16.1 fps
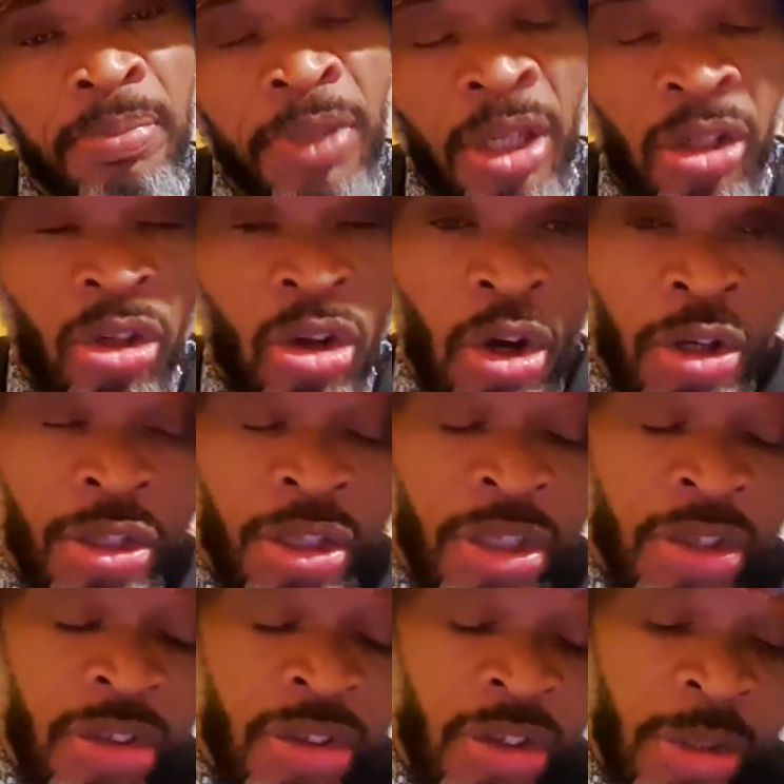not
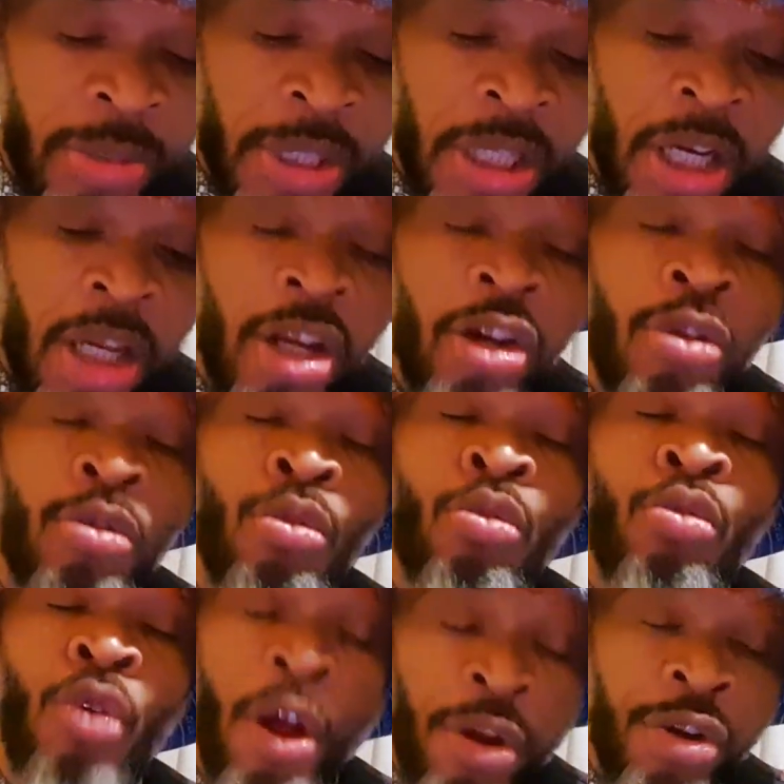artists, Jamaican
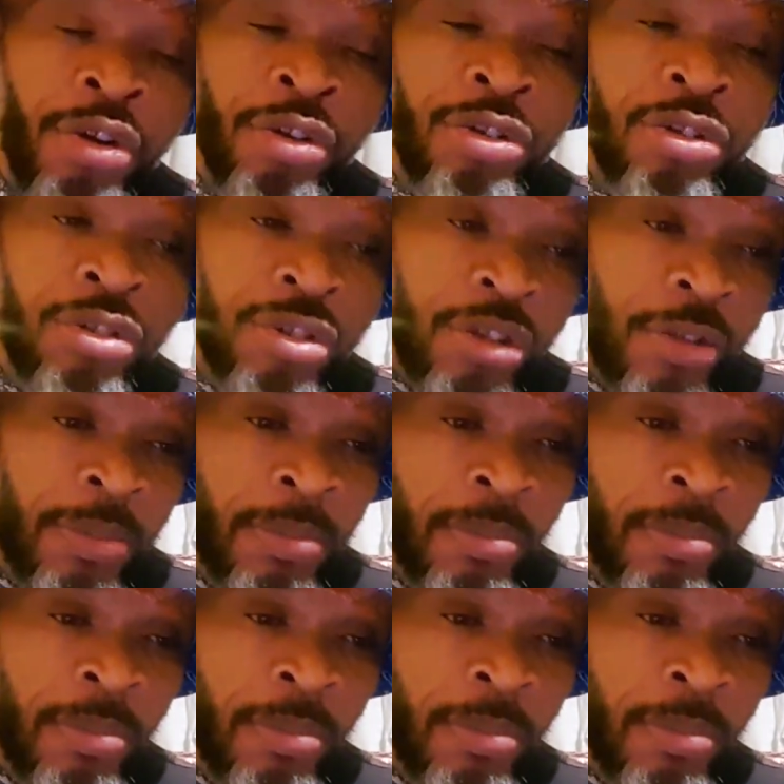runners,